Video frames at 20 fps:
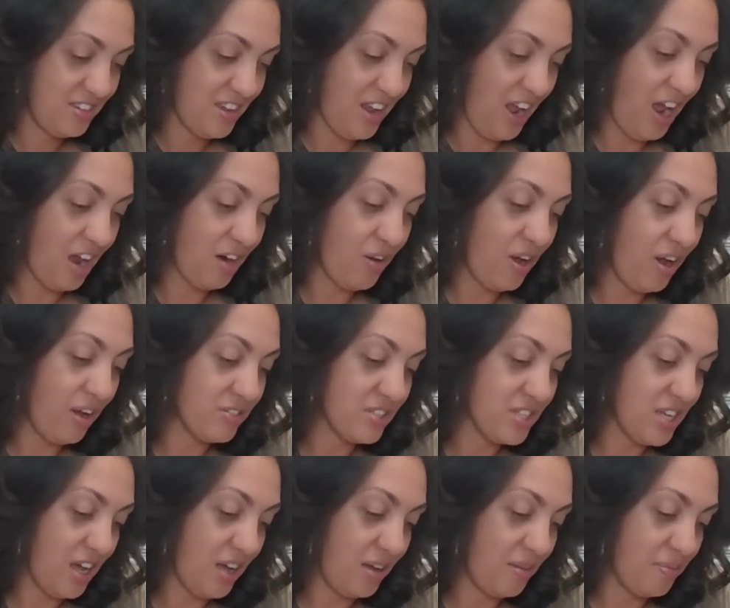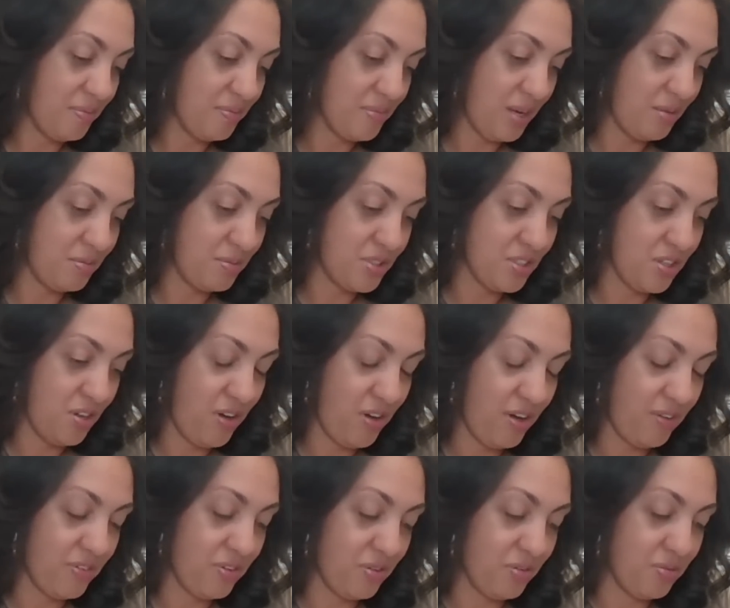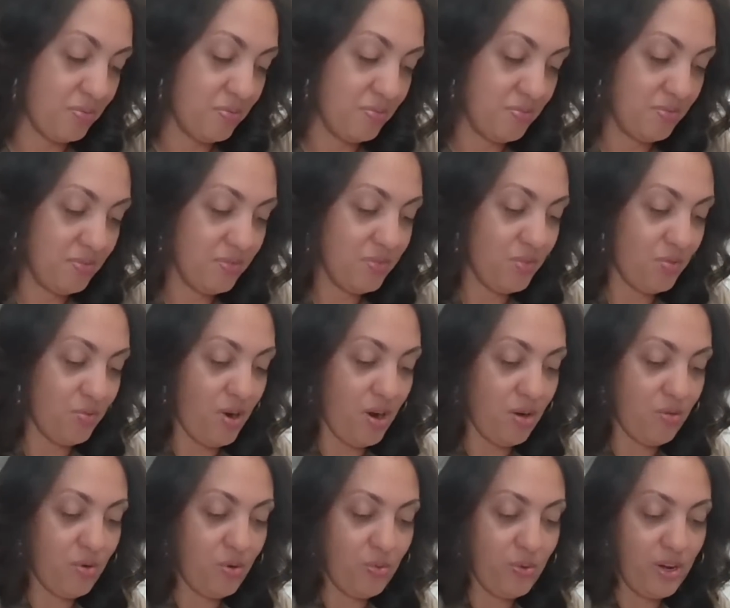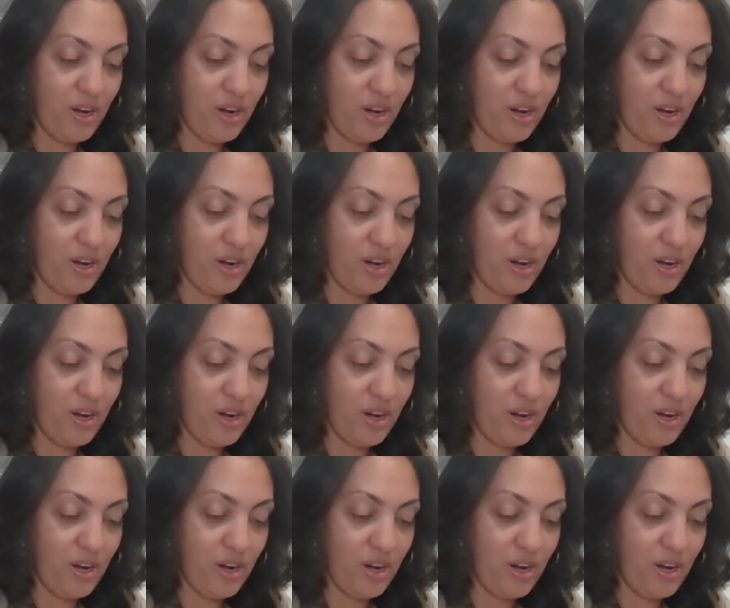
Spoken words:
I don't have time. I'm just gonna have to rock with what